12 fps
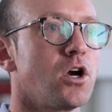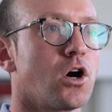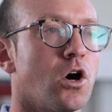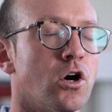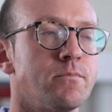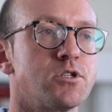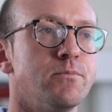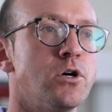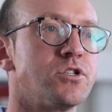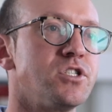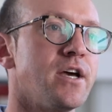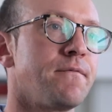Carbs
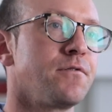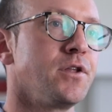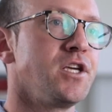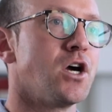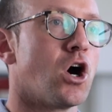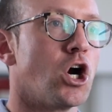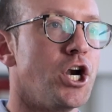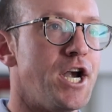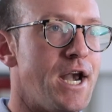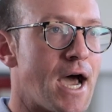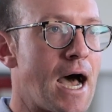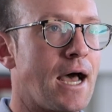most definitely are
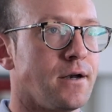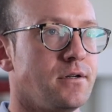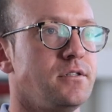not